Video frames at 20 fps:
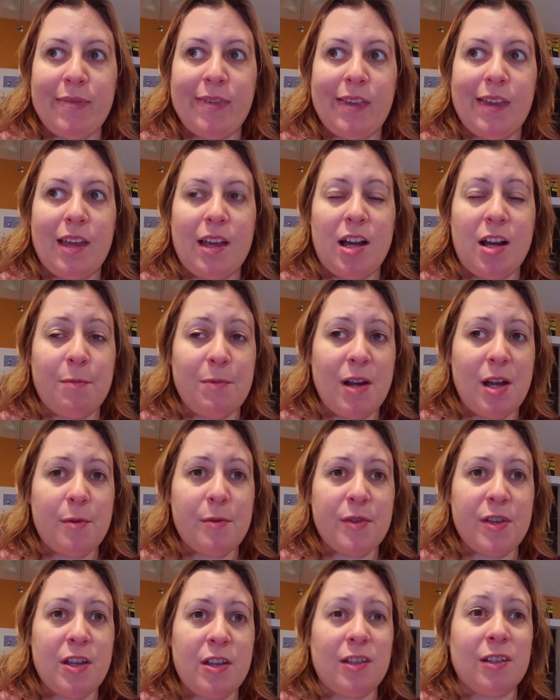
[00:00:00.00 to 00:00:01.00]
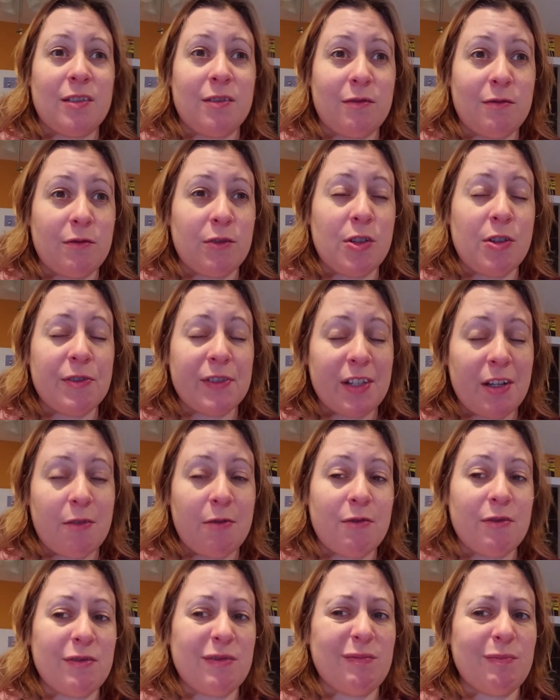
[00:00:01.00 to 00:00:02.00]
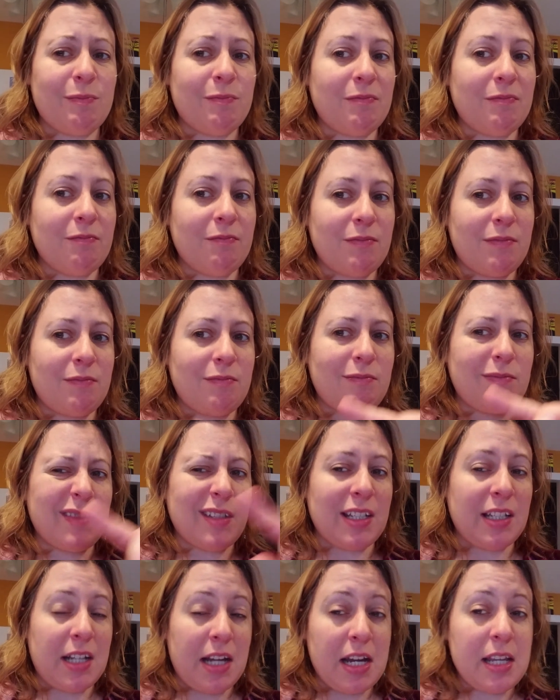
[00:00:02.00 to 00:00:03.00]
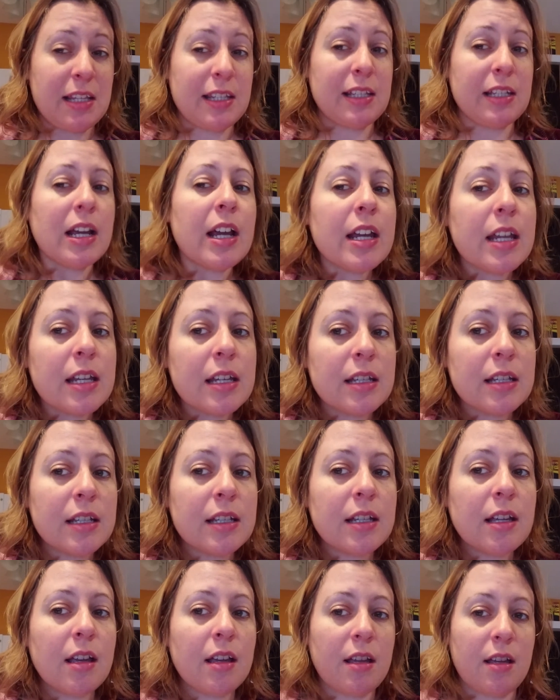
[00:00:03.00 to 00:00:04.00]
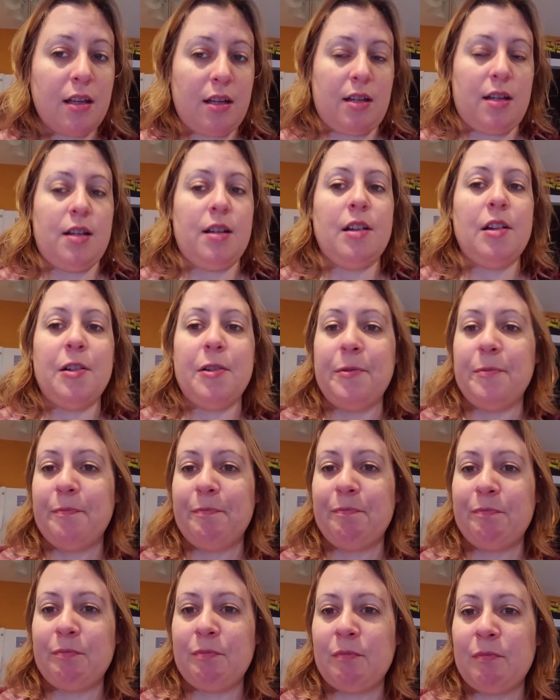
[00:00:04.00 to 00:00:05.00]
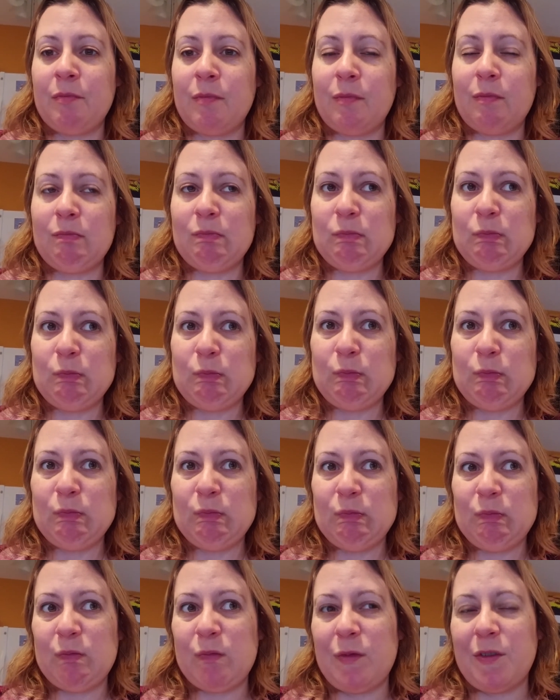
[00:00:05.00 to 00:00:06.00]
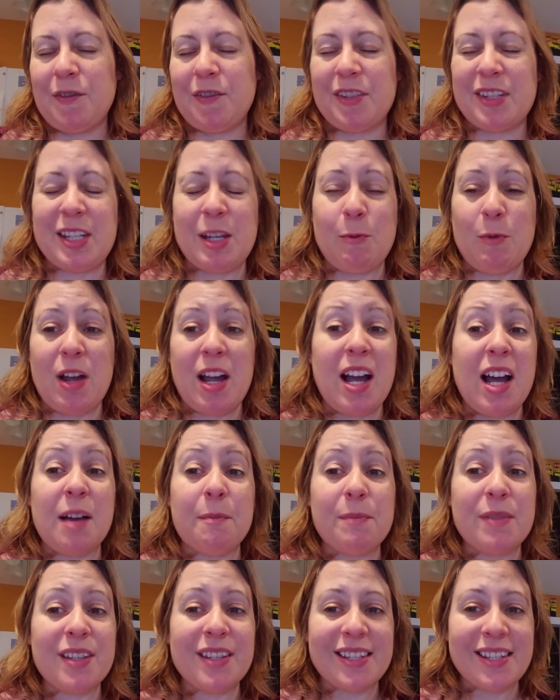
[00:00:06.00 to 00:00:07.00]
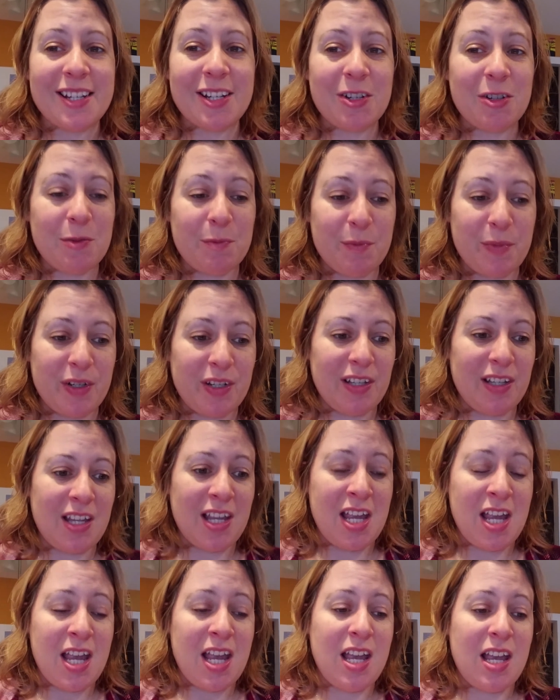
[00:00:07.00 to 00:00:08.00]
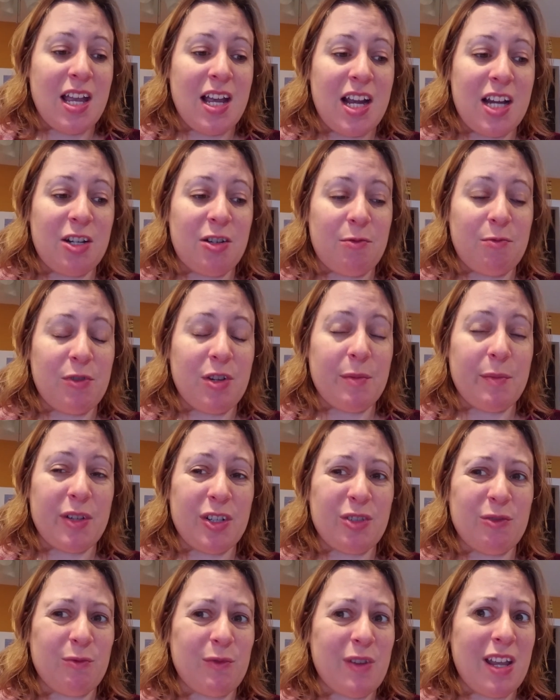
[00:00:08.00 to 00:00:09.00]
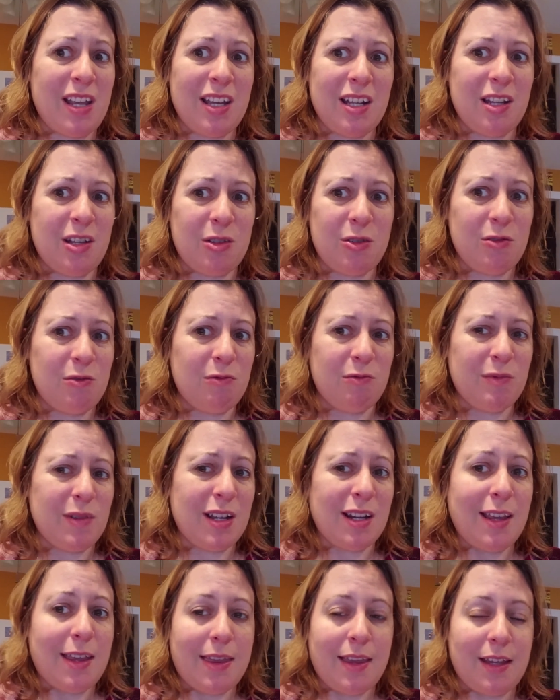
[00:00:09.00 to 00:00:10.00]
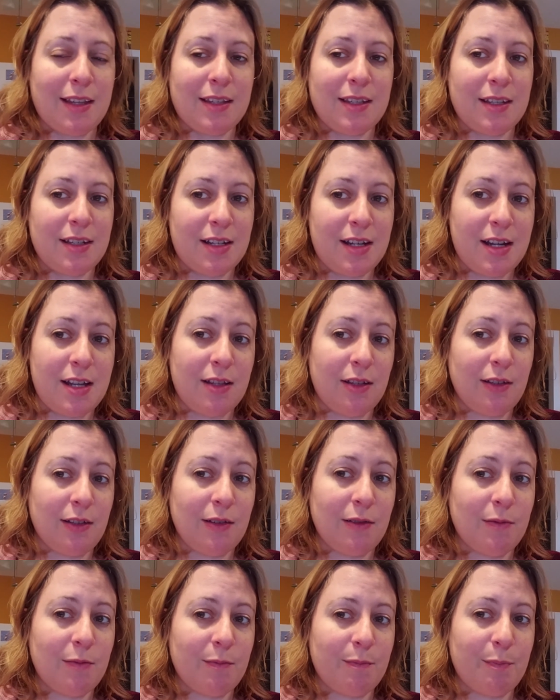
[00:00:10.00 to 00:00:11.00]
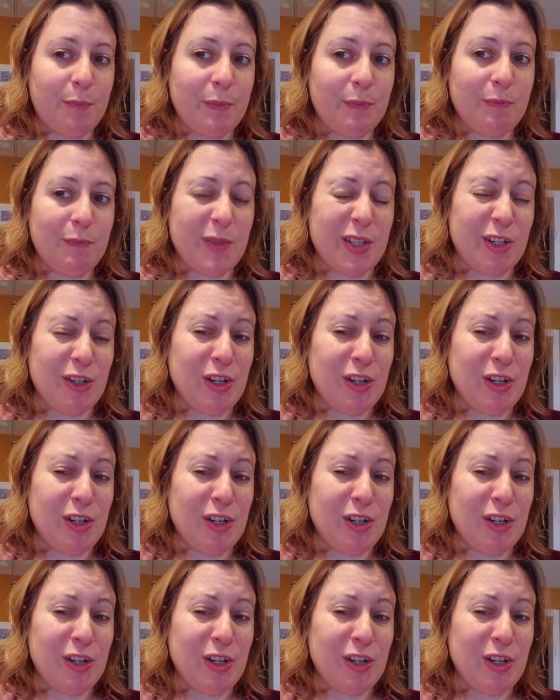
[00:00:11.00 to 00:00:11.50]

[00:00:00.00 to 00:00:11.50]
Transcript: probably close out tonight. We'll see what happens here. But I know pretty much we ain't going to do anything tonight. Sorry,